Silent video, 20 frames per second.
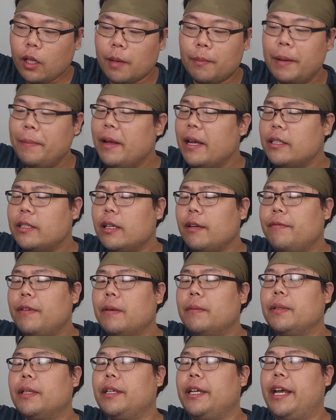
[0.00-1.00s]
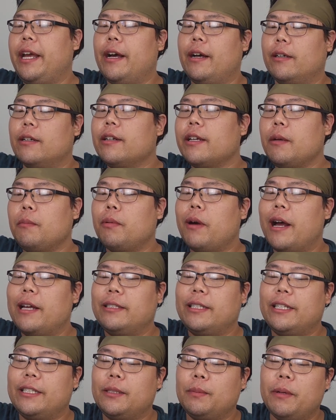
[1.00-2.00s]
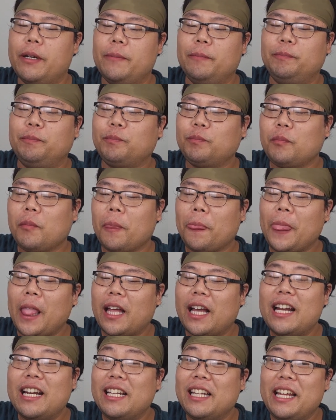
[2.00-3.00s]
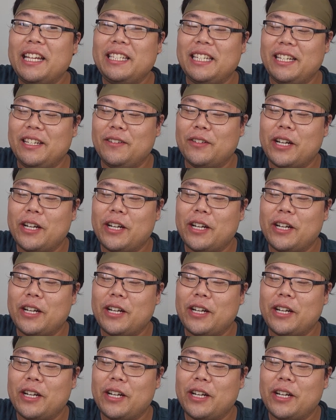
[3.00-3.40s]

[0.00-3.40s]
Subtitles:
Maybe I should have filmed the cooking process, but kind of lazy